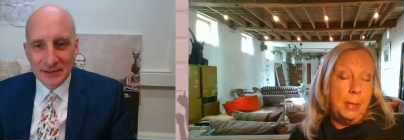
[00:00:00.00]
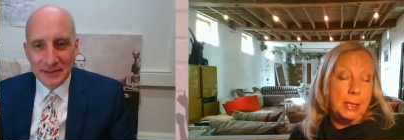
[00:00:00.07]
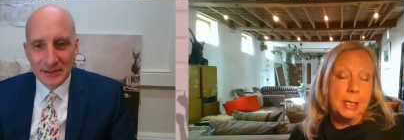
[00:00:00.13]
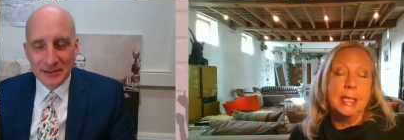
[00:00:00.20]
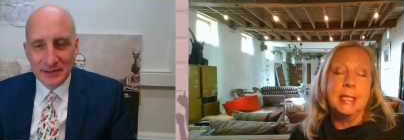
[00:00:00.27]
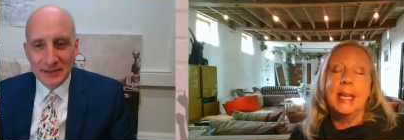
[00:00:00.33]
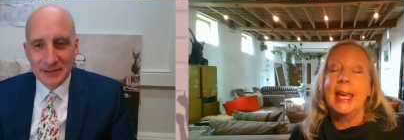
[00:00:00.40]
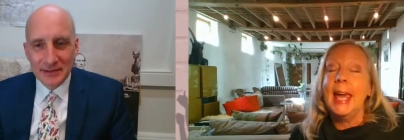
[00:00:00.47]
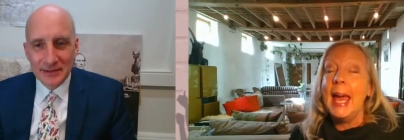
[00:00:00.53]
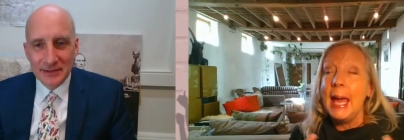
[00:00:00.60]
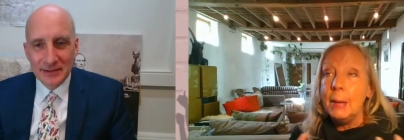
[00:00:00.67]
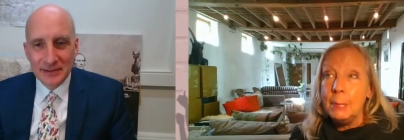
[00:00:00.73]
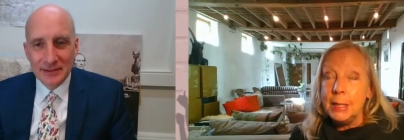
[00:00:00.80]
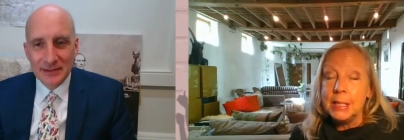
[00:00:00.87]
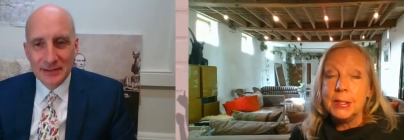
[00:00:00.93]
Speaker 1: Den business. It
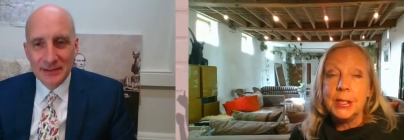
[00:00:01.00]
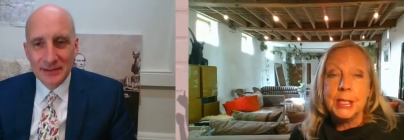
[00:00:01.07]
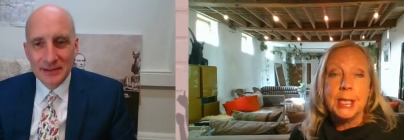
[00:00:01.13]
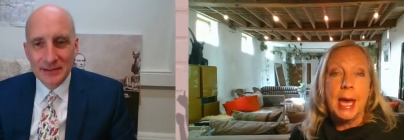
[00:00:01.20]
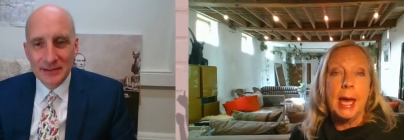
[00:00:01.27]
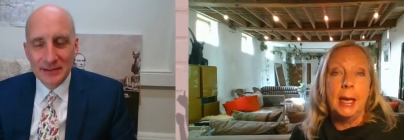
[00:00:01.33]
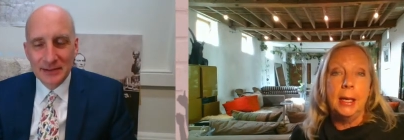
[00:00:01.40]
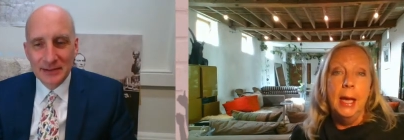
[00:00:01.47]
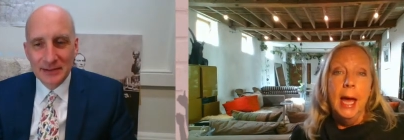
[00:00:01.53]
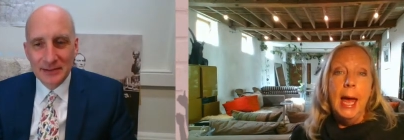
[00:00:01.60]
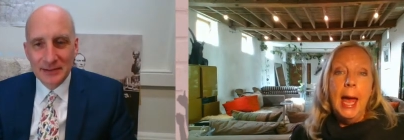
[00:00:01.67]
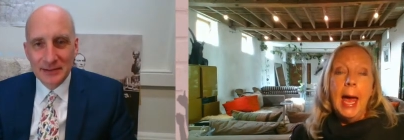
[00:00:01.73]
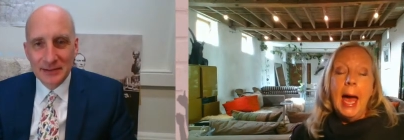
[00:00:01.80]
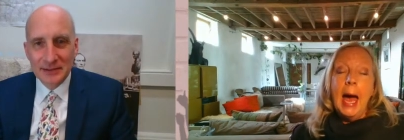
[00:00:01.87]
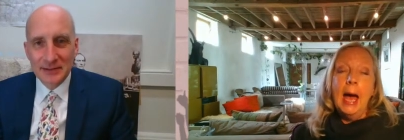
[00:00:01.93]
came into the den,
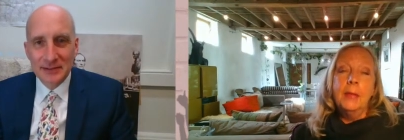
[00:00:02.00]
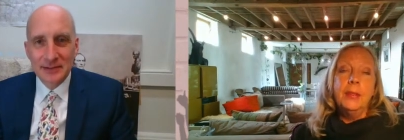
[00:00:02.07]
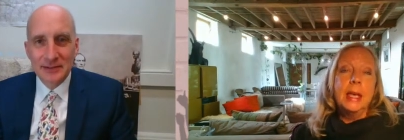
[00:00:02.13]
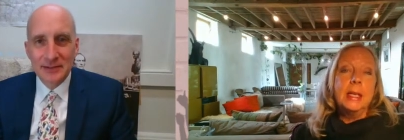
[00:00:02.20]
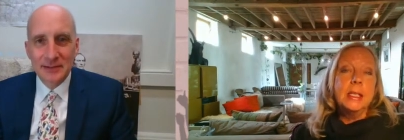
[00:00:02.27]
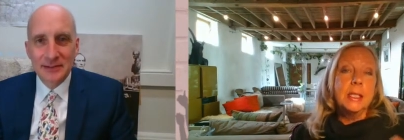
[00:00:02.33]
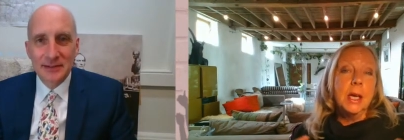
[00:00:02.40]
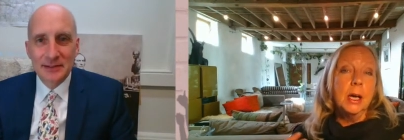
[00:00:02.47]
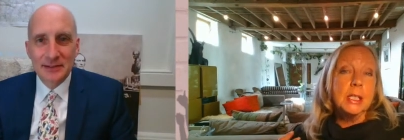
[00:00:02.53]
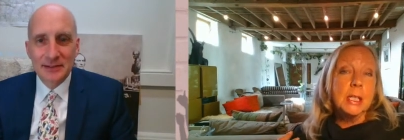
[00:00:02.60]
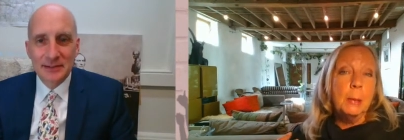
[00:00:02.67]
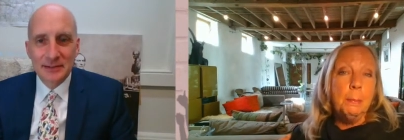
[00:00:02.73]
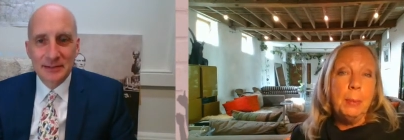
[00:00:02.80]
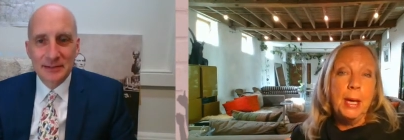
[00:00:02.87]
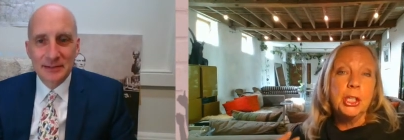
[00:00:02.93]
and they
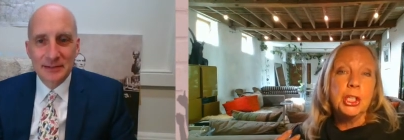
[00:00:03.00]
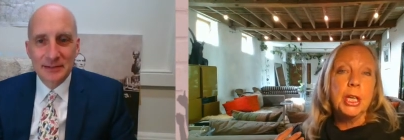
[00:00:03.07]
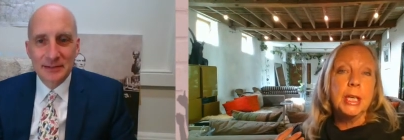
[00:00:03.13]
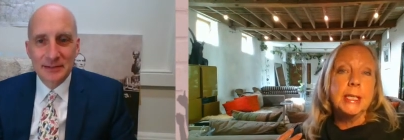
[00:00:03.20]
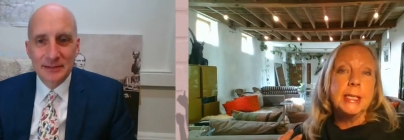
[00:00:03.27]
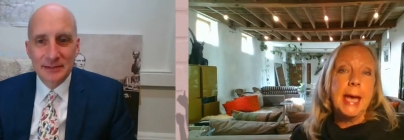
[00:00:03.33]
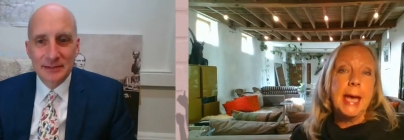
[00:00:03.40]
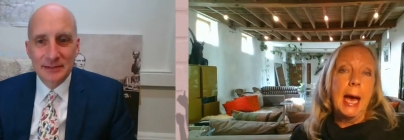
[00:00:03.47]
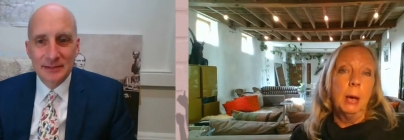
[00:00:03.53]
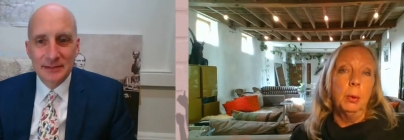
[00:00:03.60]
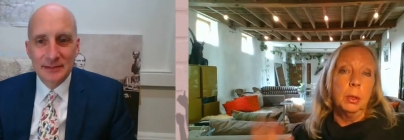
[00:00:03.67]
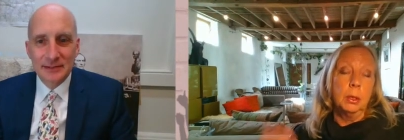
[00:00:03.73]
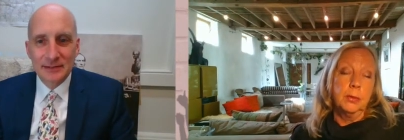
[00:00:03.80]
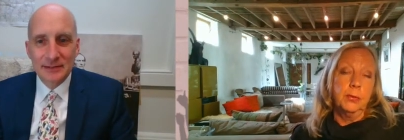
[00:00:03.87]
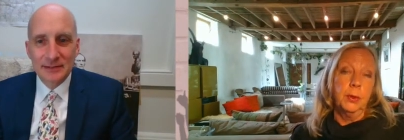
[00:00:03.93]
started pitching
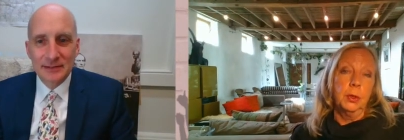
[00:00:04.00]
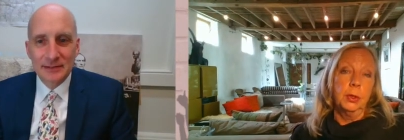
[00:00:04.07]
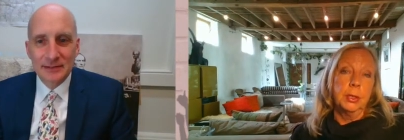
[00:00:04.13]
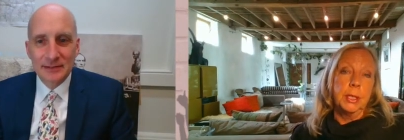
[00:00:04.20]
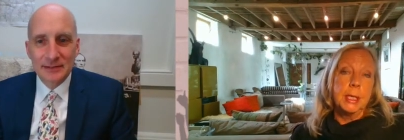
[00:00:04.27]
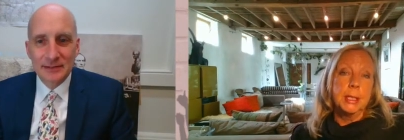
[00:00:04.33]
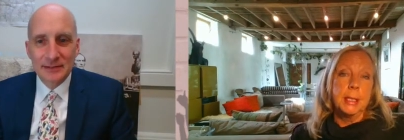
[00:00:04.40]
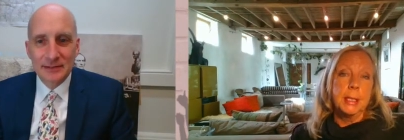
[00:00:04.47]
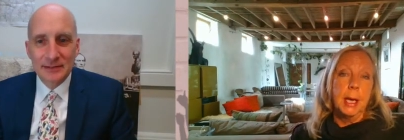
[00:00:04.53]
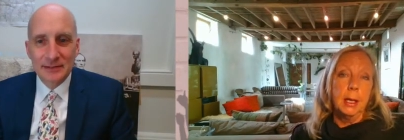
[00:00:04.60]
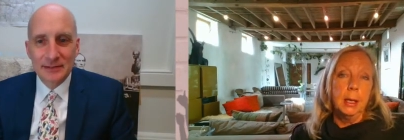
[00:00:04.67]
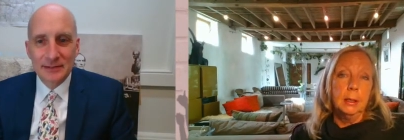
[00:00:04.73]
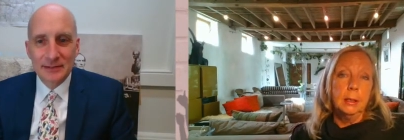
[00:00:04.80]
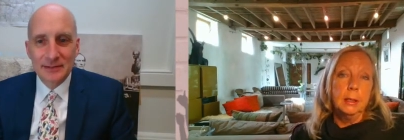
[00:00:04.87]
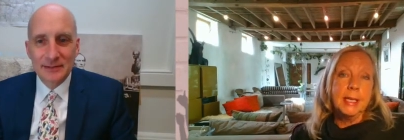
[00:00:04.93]
towels. For goodness'
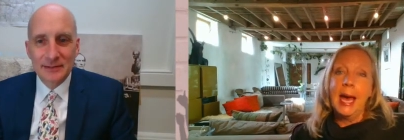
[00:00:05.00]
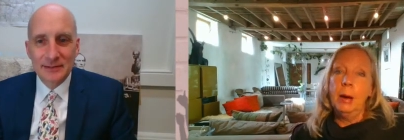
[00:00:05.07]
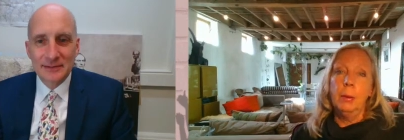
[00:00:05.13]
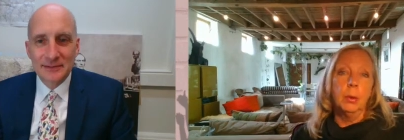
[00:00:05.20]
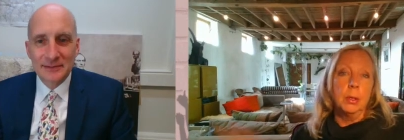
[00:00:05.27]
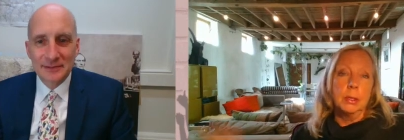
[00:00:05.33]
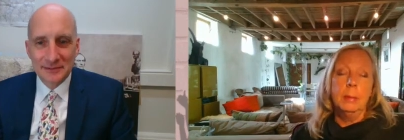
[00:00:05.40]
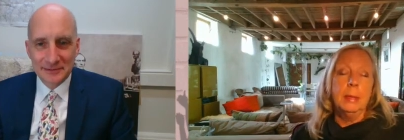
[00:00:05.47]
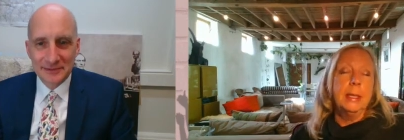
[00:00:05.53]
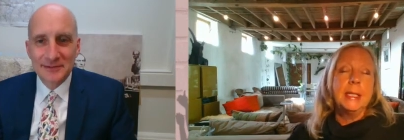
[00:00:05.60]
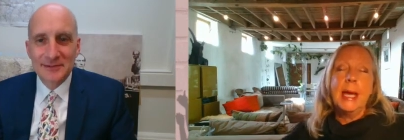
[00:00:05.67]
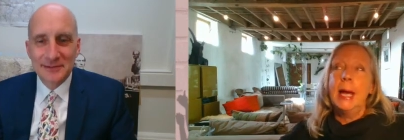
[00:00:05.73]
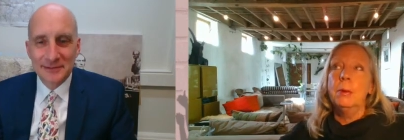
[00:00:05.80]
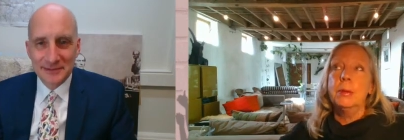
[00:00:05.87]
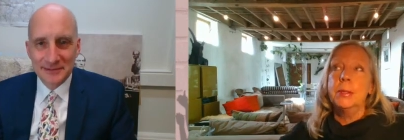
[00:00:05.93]
sake, towels. I
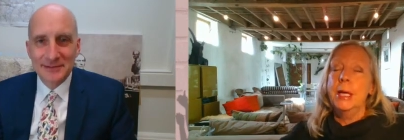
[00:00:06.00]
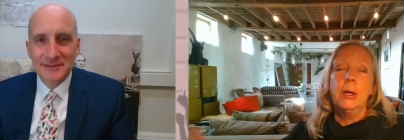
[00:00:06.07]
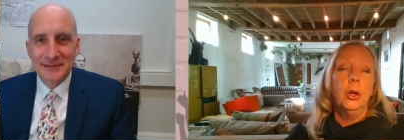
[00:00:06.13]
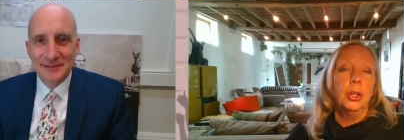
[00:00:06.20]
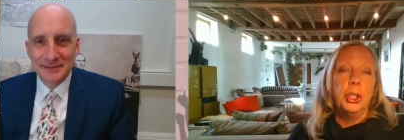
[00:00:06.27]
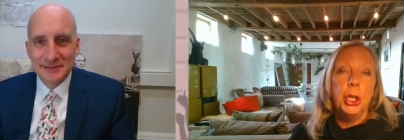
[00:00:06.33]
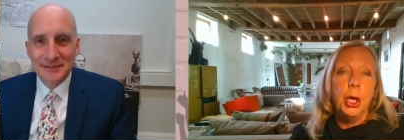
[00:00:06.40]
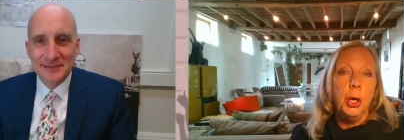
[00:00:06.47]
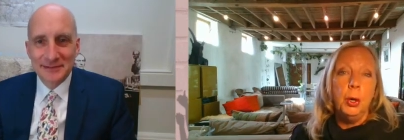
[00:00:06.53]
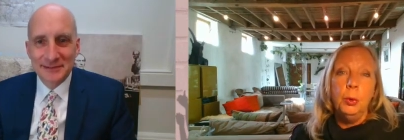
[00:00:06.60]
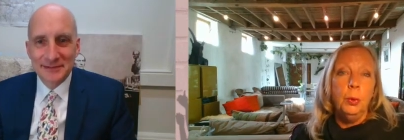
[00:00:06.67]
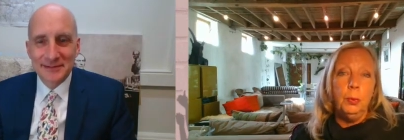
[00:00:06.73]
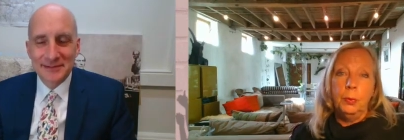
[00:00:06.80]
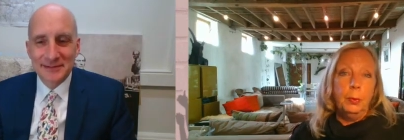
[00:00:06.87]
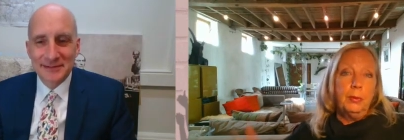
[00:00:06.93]
mean, towels. They're not
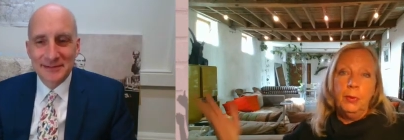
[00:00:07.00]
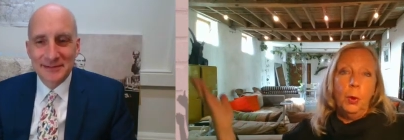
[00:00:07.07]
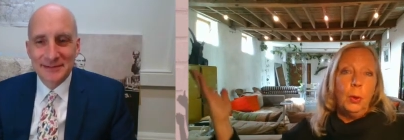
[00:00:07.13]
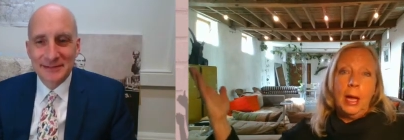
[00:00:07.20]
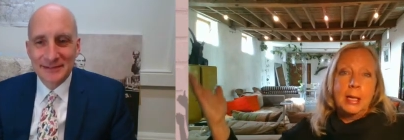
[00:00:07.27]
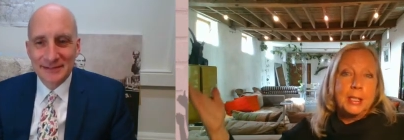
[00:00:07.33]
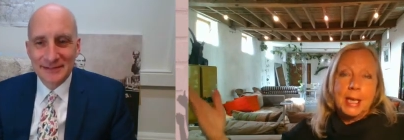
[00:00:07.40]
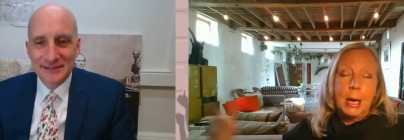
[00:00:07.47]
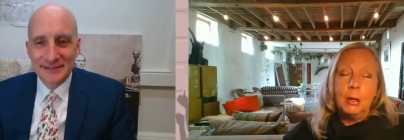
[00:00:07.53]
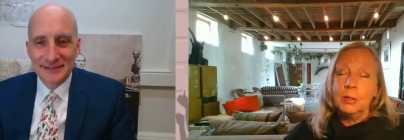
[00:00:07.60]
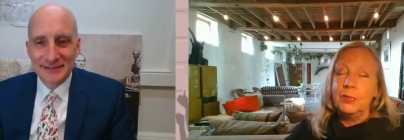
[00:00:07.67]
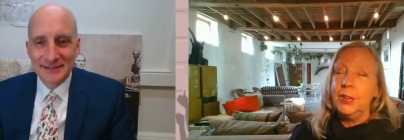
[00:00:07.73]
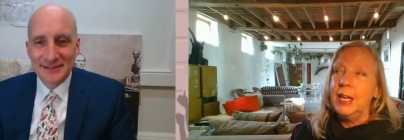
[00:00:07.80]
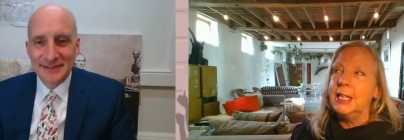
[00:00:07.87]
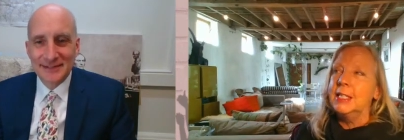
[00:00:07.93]
new. We've all had
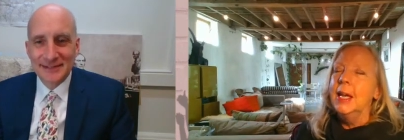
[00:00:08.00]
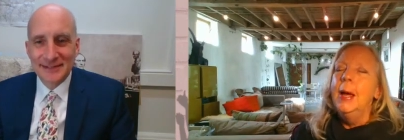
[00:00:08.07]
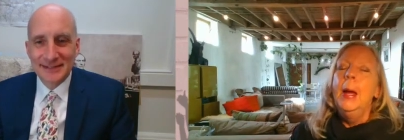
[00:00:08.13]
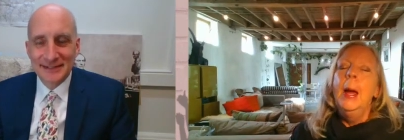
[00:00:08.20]
towels.